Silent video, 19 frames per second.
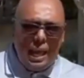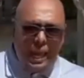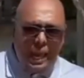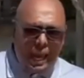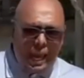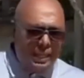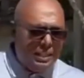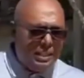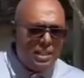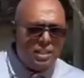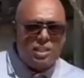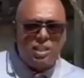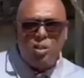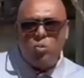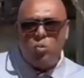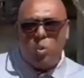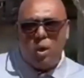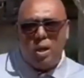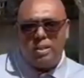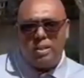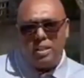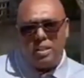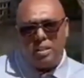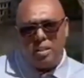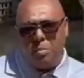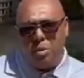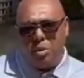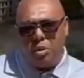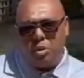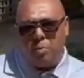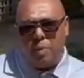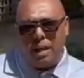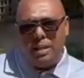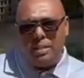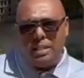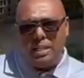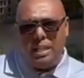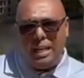And this is what the
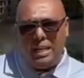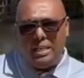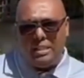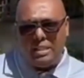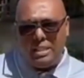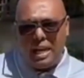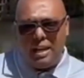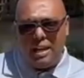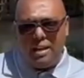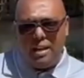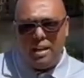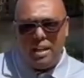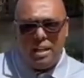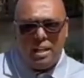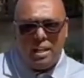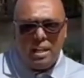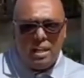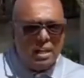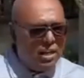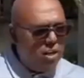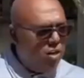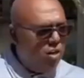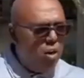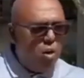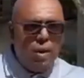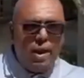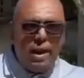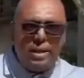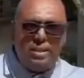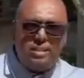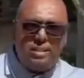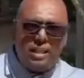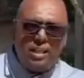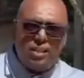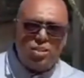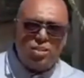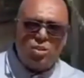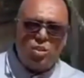municipality has done. No
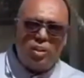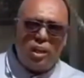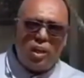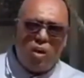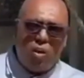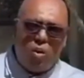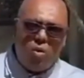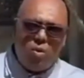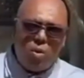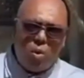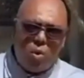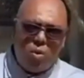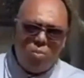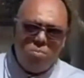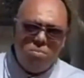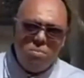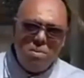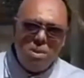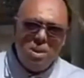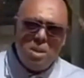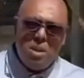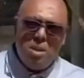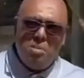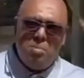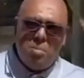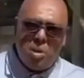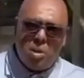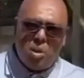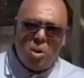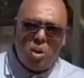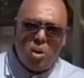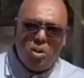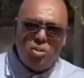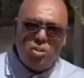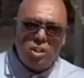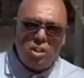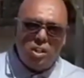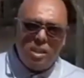access to their own home
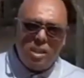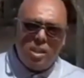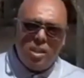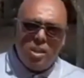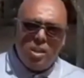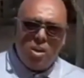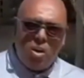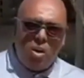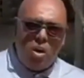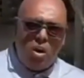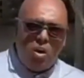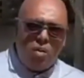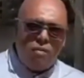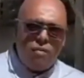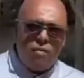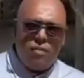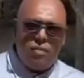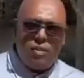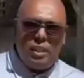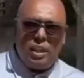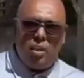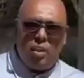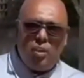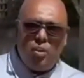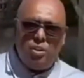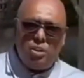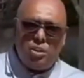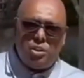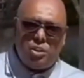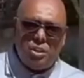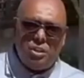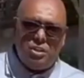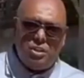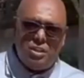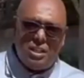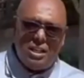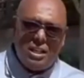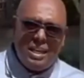because of the
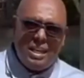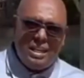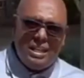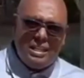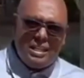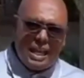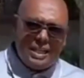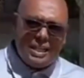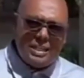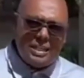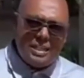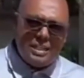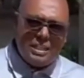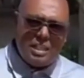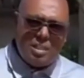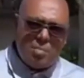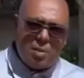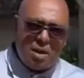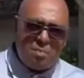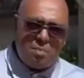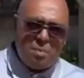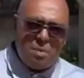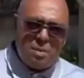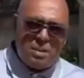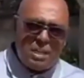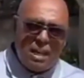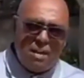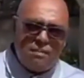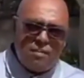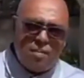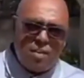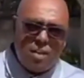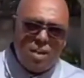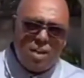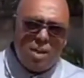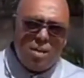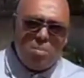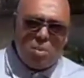conditions that the department has left.
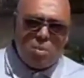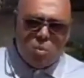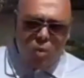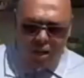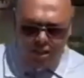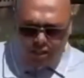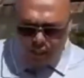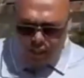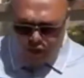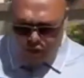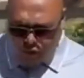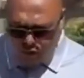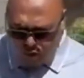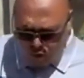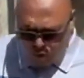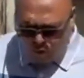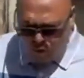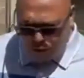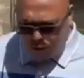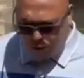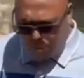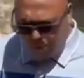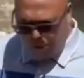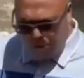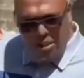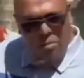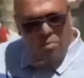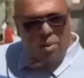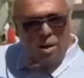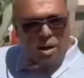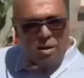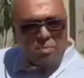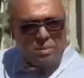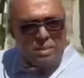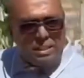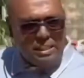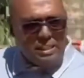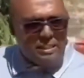But one thing you'll notice about the
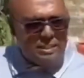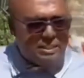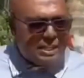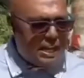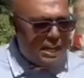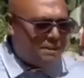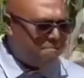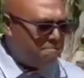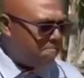department is that